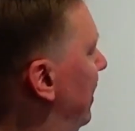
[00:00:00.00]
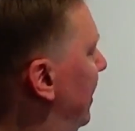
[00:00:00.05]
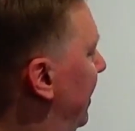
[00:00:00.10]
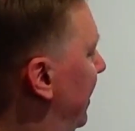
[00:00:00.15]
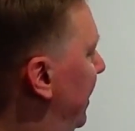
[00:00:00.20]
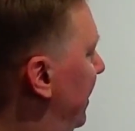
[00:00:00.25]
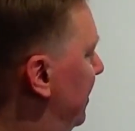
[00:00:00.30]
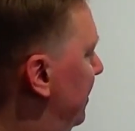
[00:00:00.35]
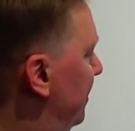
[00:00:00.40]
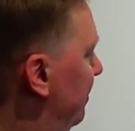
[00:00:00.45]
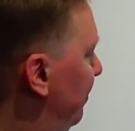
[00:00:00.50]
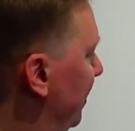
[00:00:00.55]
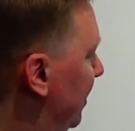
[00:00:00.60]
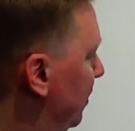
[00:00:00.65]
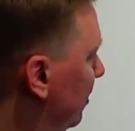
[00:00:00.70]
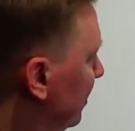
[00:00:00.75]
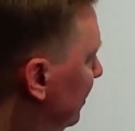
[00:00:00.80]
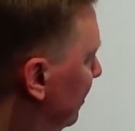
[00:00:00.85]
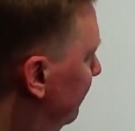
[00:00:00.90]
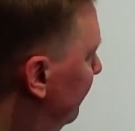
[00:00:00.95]
And
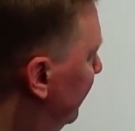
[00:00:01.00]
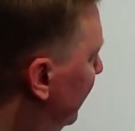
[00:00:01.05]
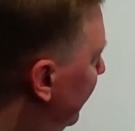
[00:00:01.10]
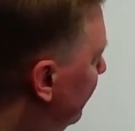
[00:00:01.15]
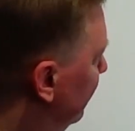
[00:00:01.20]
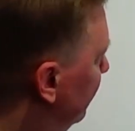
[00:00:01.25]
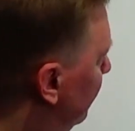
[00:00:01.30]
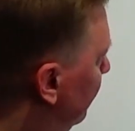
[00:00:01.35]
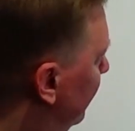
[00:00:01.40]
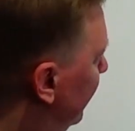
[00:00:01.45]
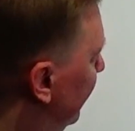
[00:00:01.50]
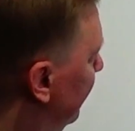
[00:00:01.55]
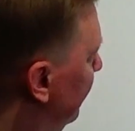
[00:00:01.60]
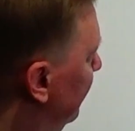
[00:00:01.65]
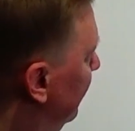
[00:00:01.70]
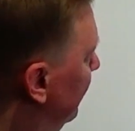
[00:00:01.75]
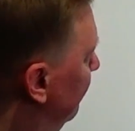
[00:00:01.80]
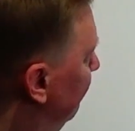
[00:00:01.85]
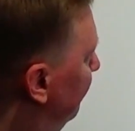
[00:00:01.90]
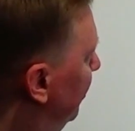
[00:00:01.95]
because of that, you can
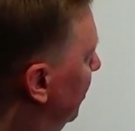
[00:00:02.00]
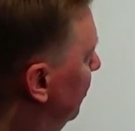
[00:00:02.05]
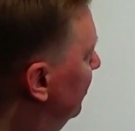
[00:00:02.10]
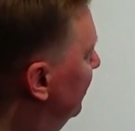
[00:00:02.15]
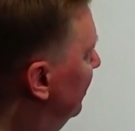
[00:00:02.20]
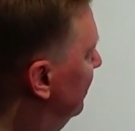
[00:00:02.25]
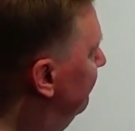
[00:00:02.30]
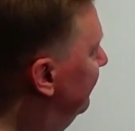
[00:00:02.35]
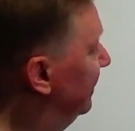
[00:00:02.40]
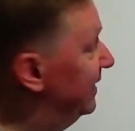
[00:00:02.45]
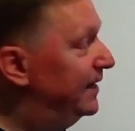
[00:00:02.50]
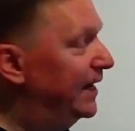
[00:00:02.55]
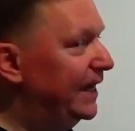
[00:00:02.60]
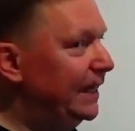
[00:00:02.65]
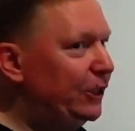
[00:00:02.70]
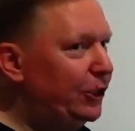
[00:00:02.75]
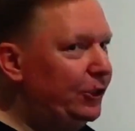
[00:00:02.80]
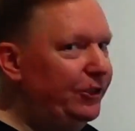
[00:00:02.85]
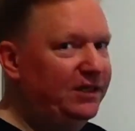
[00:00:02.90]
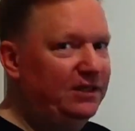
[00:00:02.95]
impose
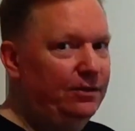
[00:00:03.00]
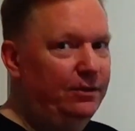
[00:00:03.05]
limitations